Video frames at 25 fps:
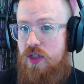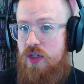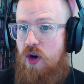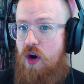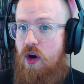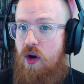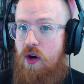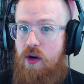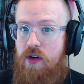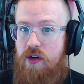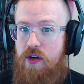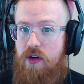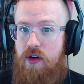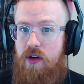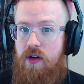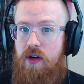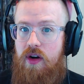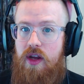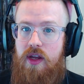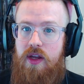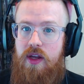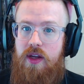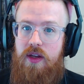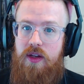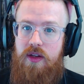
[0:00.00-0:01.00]
harder
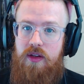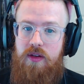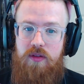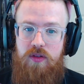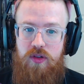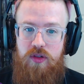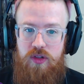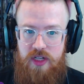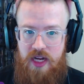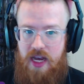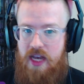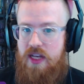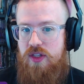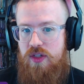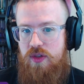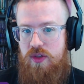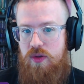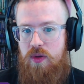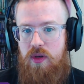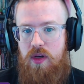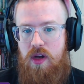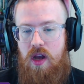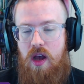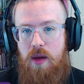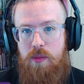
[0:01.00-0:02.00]
task to
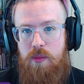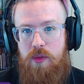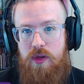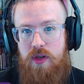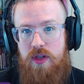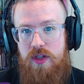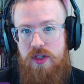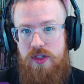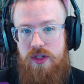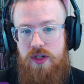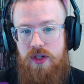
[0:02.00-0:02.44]
accomplish.